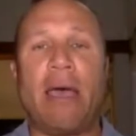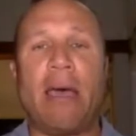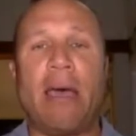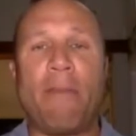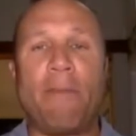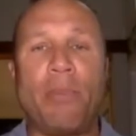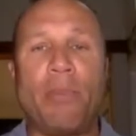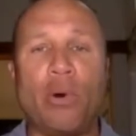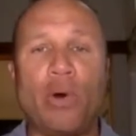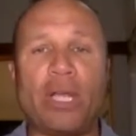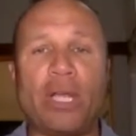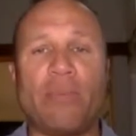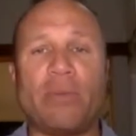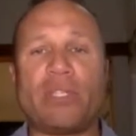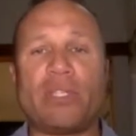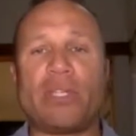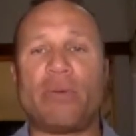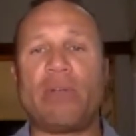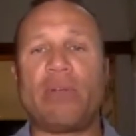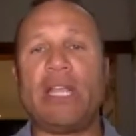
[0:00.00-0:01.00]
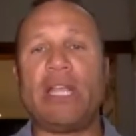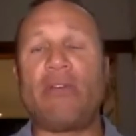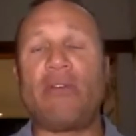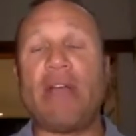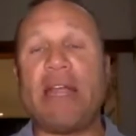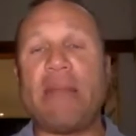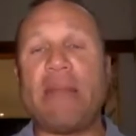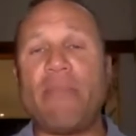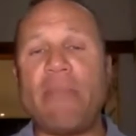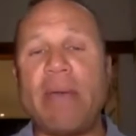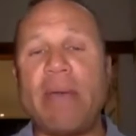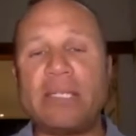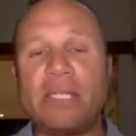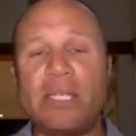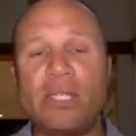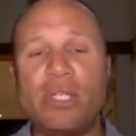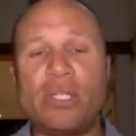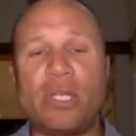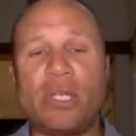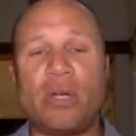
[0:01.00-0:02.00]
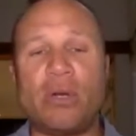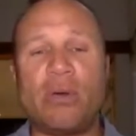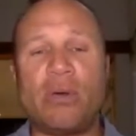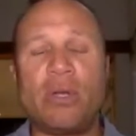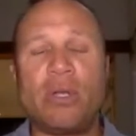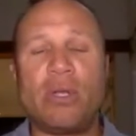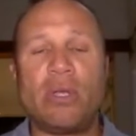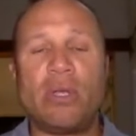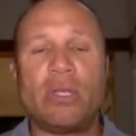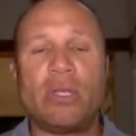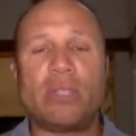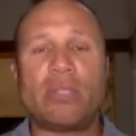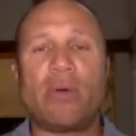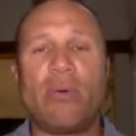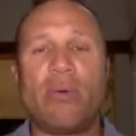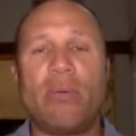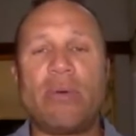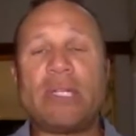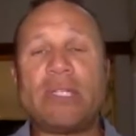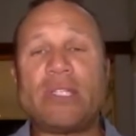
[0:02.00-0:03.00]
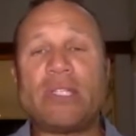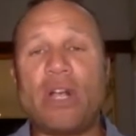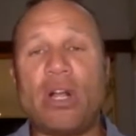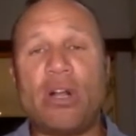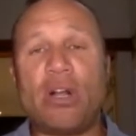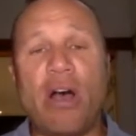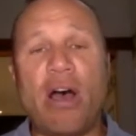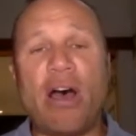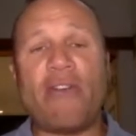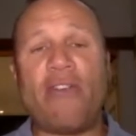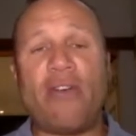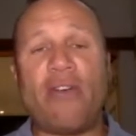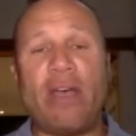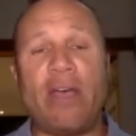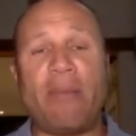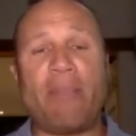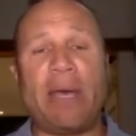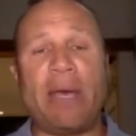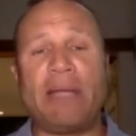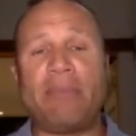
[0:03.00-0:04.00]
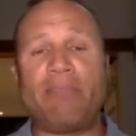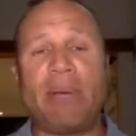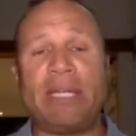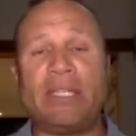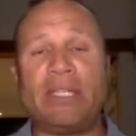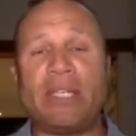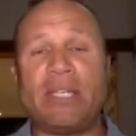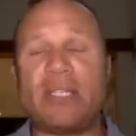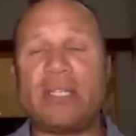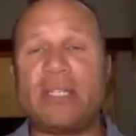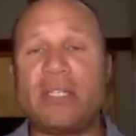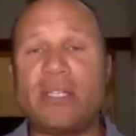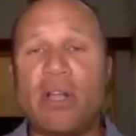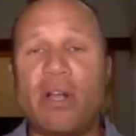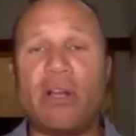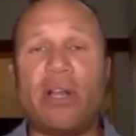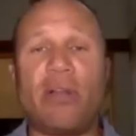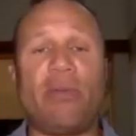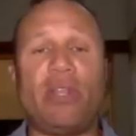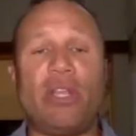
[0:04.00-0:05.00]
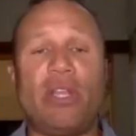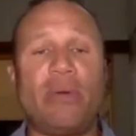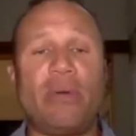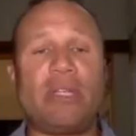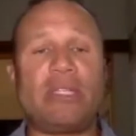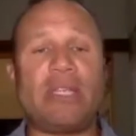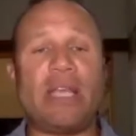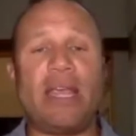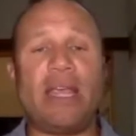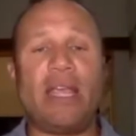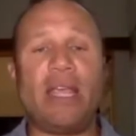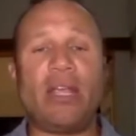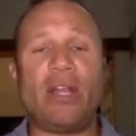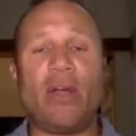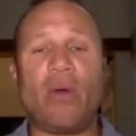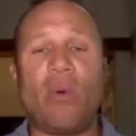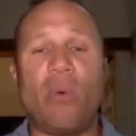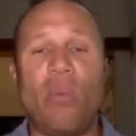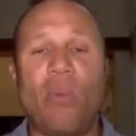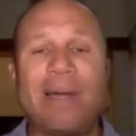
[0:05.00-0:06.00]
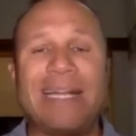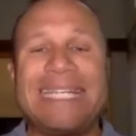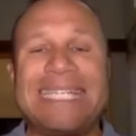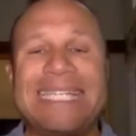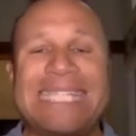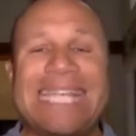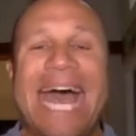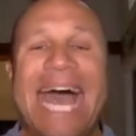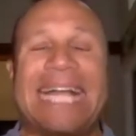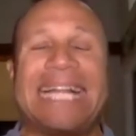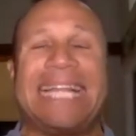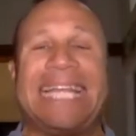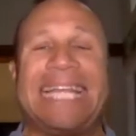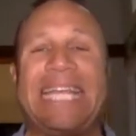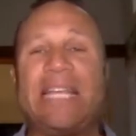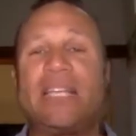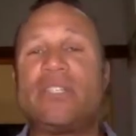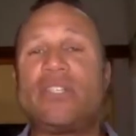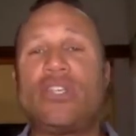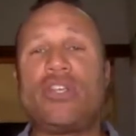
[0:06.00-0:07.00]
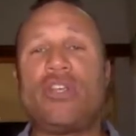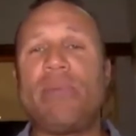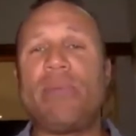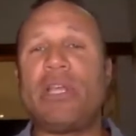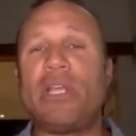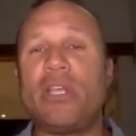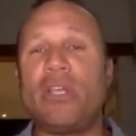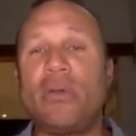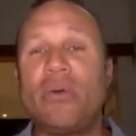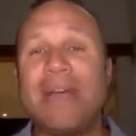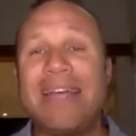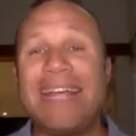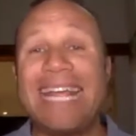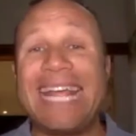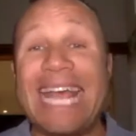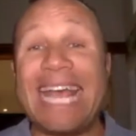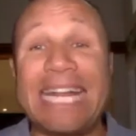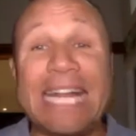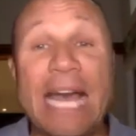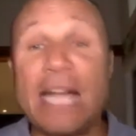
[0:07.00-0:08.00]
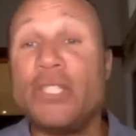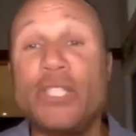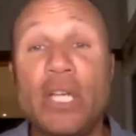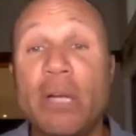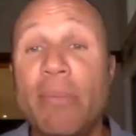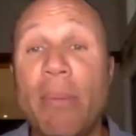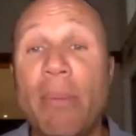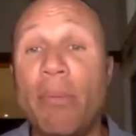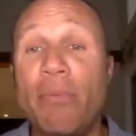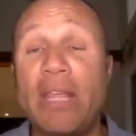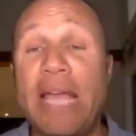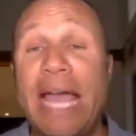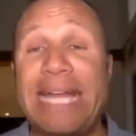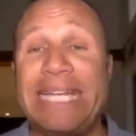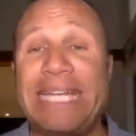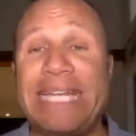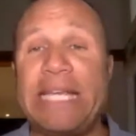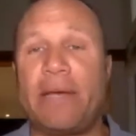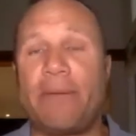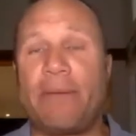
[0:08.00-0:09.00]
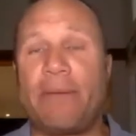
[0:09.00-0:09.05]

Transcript: book. It was a really great message. So we want to start off by just starting with you and saying, what exactly is QBQ, and how'd you come up with the idea?